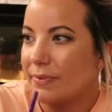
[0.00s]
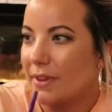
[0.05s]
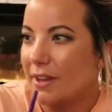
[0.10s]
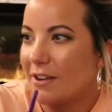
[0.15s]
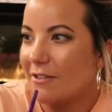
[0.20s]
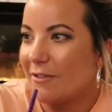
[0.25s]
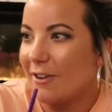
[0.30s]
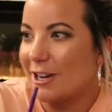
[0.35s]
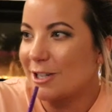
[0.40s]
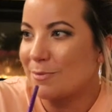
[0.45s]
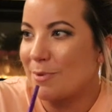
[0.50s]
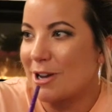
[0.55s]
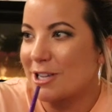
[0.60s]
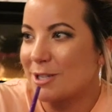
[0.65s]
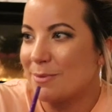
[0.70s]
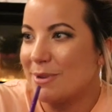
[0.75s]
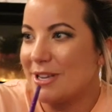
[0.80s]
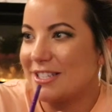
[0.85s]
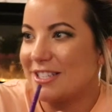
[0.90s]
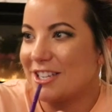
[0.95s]
Fresh
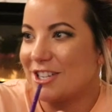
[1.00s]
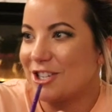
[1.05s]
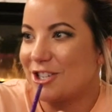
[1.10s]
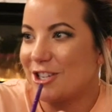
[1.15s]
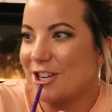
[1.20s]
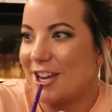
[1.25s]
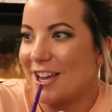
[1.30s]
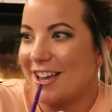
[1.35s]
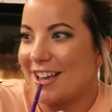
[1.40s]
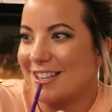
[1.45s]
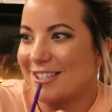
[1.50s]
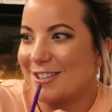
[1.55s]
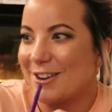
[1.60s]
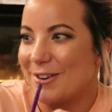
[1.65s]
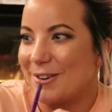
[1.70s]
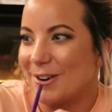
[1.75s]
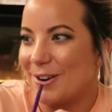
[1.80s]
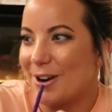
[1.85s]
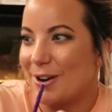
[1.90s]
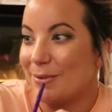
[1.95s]
balsam is the shit.
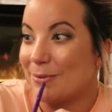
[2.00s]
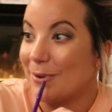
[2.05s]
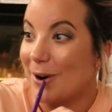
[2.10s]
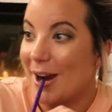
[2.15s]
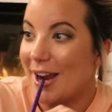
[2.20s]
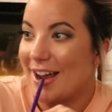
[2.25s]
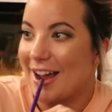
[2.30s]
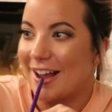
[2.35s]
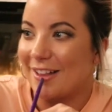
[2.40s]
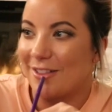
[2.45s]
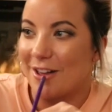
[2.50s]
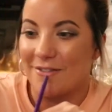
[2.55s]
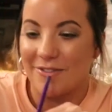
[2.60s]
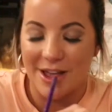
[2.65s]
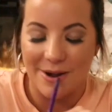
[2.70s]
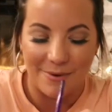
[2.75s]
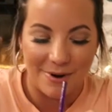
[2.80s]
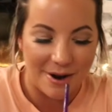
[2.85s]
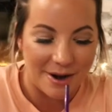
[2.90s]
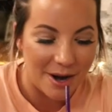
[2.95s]
So good, right? I love
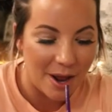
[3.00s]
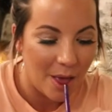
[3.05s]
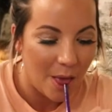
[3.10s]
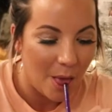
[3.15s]
that one.